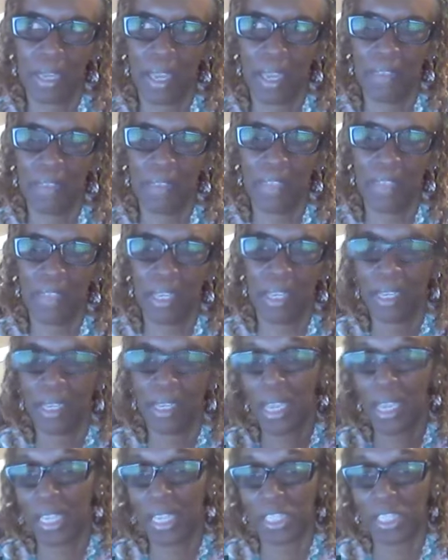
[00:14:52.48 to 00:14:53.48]
and then
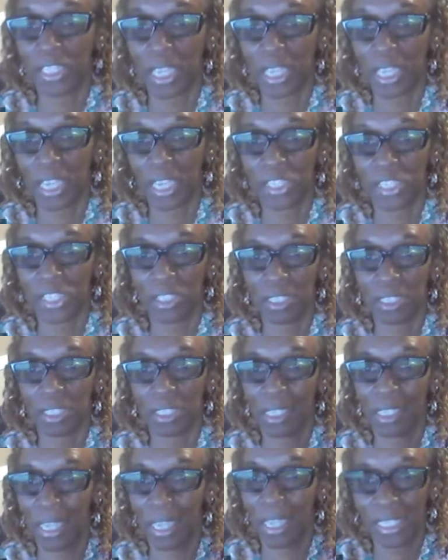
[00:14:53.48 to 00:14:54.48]
education.
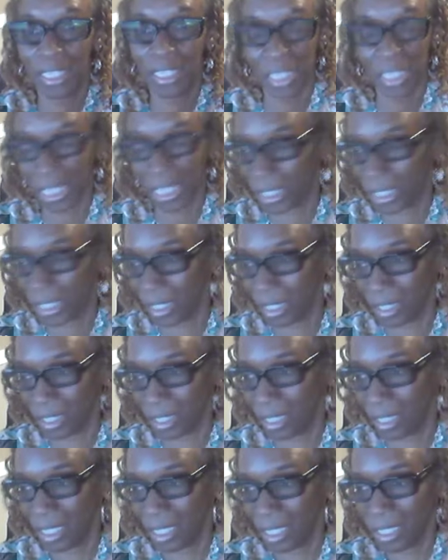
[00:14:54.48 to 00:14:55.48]
And
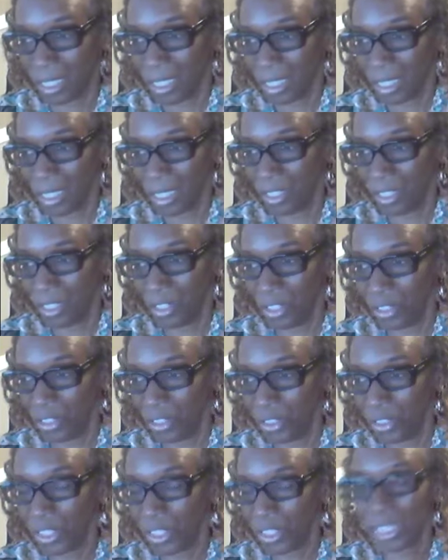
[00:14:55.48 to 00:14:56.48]
education,
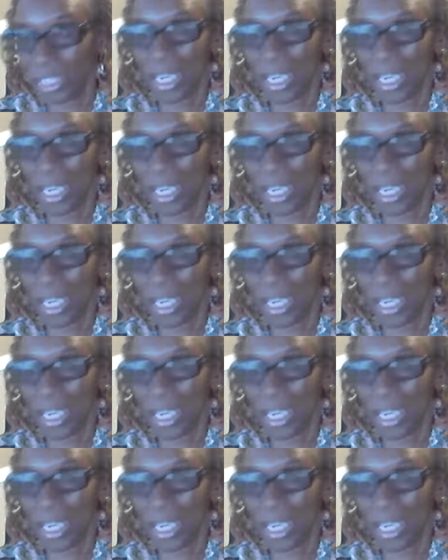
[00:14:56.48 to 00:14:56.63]
you just